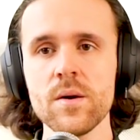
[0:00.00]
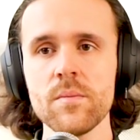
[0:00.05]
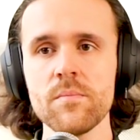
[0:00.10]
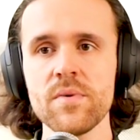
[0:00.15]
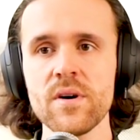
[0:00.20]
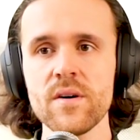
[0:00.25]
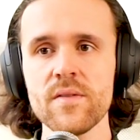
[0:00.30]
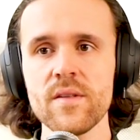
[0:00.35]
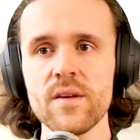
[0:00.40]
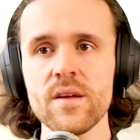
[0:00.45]

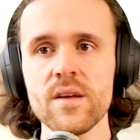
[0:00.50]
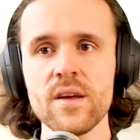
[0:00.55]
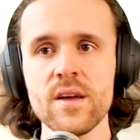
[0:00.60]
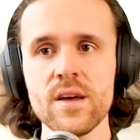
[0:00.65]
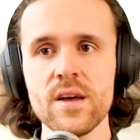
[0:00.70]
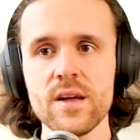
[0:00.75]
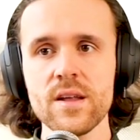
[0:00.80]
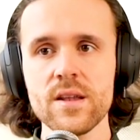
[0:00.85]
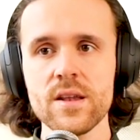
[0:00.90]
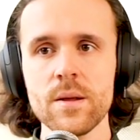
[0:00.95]
but
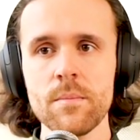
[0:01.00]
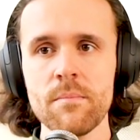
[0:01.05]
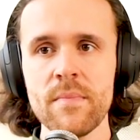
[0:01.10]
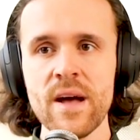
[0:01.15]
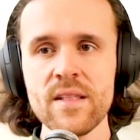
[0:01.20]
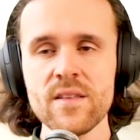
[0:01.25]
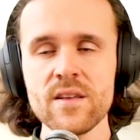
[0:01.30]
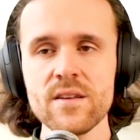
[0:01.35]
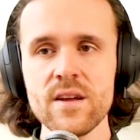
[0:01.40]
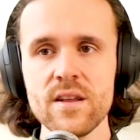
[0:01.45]
the
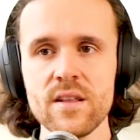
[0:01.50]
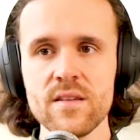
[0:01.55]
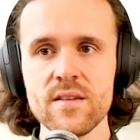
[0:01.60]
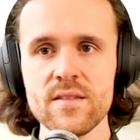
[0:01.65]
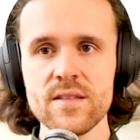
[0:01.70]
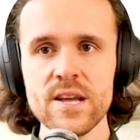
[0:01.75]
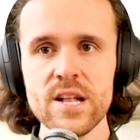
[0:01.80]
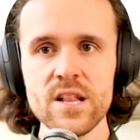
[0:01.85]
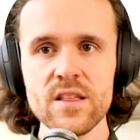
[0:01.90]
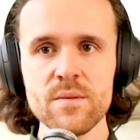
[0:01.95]
metadata
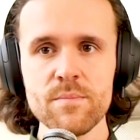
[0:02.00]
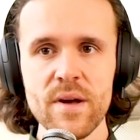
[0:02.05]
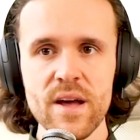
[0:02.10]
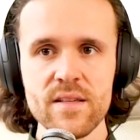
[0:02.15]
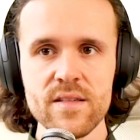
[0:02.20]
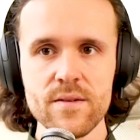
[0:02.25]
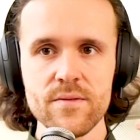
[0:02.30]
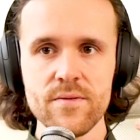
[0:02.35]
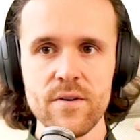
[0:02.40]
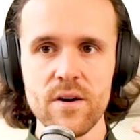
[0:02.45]
still
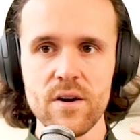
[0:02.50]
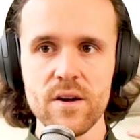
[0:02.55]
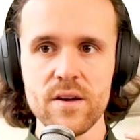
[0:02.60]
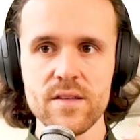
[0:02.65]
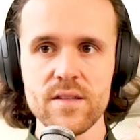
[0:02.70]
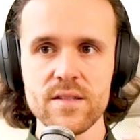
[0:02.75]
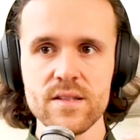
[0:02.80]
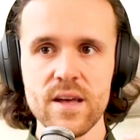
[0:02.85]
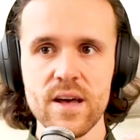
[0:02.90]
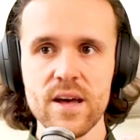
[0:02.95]

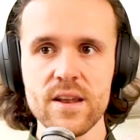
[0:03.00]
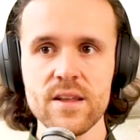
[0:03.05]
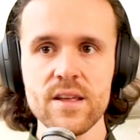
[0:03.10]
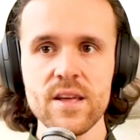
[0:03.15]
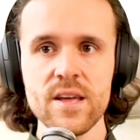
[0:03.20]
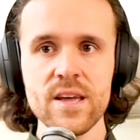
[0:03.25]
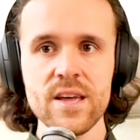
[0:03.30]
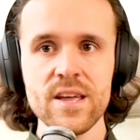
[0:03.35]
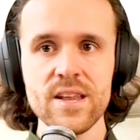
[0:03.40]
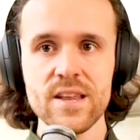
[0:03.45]
specifies that
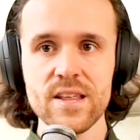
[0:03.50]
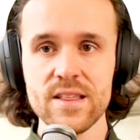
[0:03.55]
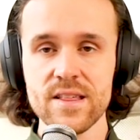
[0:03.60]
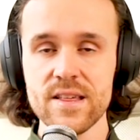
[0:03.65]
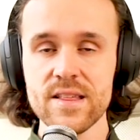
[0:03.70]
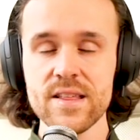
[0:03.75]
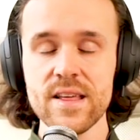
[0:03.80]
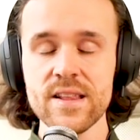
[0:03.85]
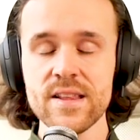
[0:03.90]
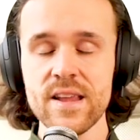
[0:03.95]
this
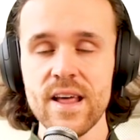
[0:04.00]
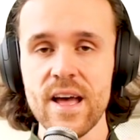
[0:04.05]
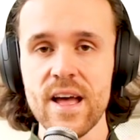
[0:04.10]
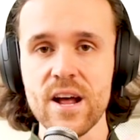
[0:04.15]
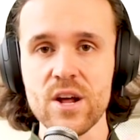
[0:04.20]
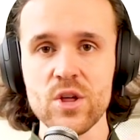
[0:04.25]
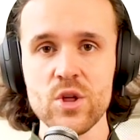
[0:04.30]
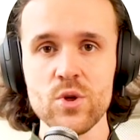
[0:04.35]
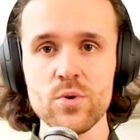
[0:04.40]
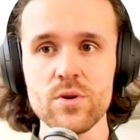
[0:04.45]
is an
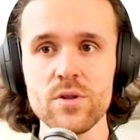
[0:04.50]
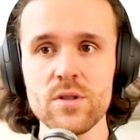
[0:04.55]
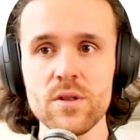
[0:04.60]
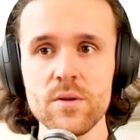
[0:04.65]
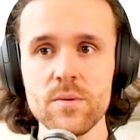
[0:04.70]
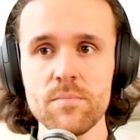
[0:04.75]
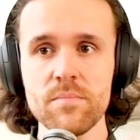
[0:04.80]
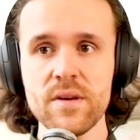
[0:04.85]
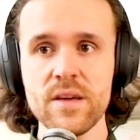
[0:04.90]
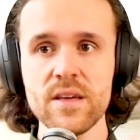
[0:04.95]
actual
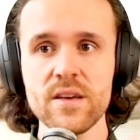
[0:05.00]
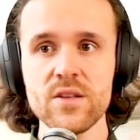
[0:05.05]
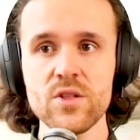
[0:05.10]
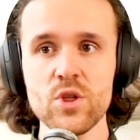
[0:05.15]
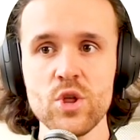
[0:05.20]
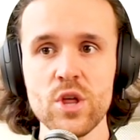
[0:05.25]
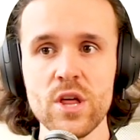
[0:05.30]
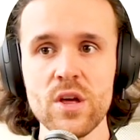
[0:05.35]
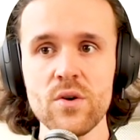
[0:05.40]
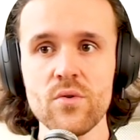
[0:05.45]

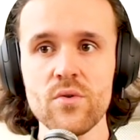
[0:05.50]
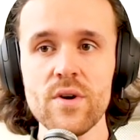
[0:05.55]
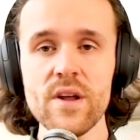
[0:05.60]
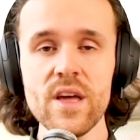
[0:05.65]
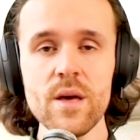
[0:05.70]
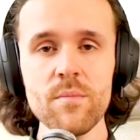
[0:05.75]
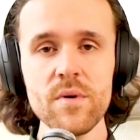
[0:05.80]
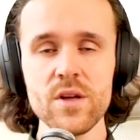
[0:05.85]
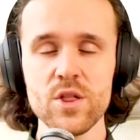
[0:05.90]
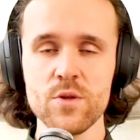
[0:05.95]
PNG or
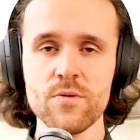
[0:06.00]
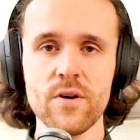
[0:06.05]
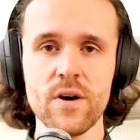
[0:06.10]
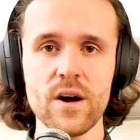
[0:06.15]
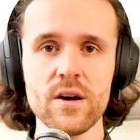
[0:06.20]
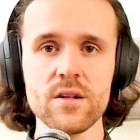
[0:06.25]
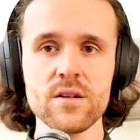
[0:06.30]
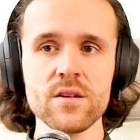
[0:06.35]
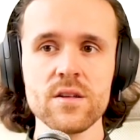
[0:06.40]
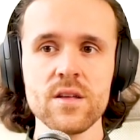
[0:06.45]
image
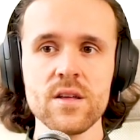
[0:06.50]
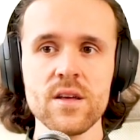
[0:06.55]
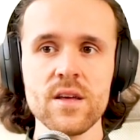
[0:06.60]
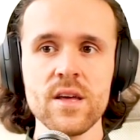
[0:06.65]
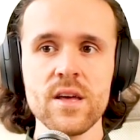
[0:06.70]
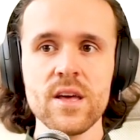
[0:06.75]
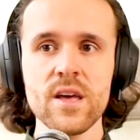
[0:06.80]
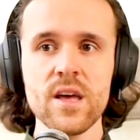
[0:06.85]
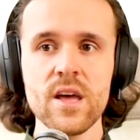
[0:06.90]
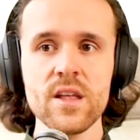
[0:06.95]
file.
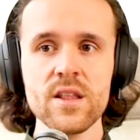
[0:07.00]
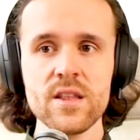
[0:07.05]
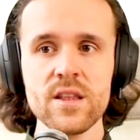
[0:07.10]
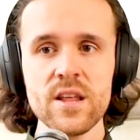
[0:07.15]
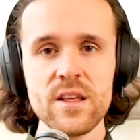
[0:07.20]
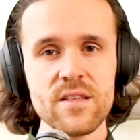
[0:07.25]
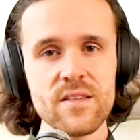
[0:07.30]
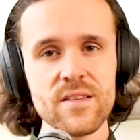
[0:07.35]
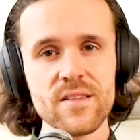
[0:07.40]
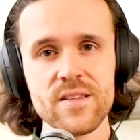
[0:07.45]
And
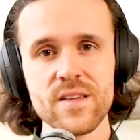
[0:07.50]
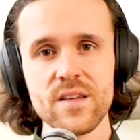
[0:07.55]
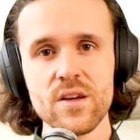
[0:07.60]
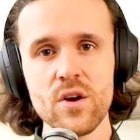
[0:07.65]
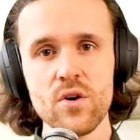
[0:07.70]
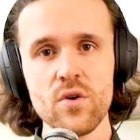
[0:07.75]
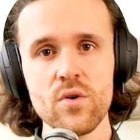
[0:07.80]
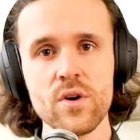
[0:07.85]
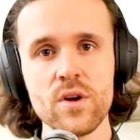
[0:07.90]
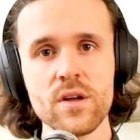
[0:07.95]
this is
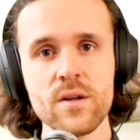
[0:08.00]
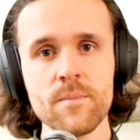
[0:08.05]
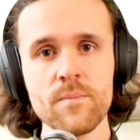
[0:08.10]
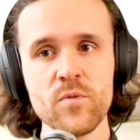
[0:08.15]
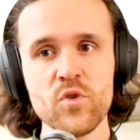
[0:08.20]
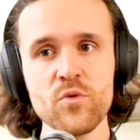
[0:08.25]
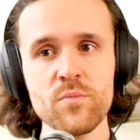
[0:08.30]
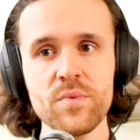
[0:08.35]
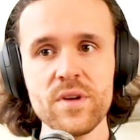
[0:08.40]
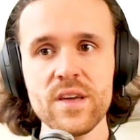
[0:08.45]
going
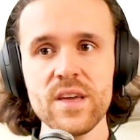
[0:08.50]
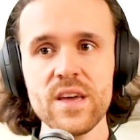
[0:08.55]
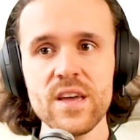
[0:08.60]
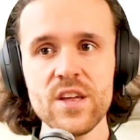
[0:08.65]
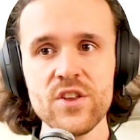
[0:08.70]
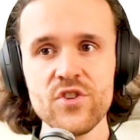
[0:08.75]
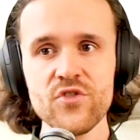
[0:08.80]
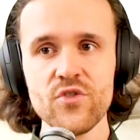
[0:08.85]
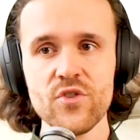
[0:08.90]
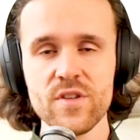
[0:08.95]
to be
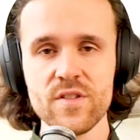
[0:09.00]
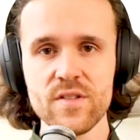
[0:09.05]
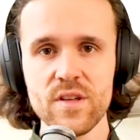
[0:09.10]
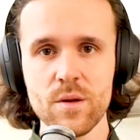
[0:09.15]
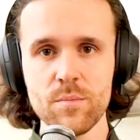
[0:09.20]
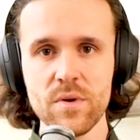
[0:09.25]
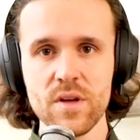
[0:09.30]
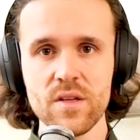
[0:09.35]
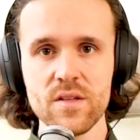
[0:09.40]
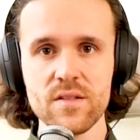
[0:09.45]

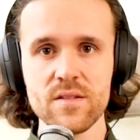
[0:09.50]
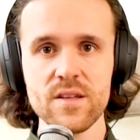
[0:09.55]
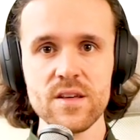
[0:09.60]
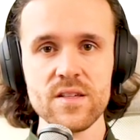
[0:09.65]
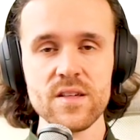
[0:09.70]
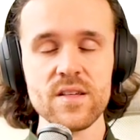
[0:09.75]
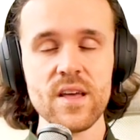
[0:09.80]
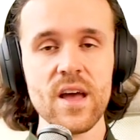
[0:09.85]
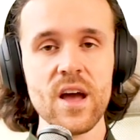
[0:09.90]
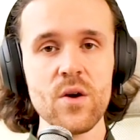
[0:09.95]
interesting because this
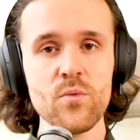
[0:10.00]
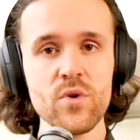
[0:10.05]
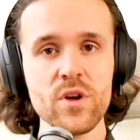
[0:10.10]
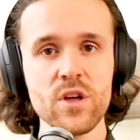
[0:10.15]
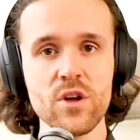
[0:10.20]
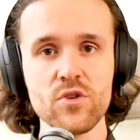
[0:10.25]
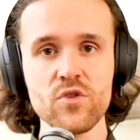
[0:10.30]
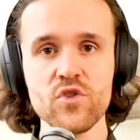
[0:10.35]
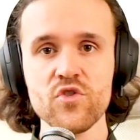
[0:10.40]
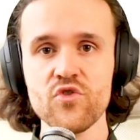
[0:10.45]
is how we're
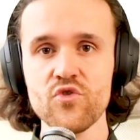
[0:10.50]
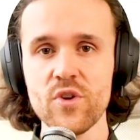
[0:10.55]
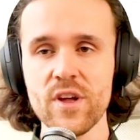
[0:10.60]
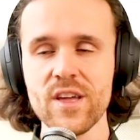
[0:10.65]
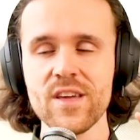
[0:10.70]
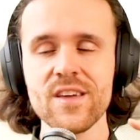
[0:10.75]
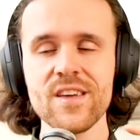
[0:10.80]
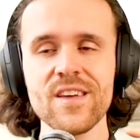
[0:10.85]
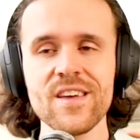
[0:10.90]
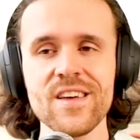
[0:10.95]
going to trick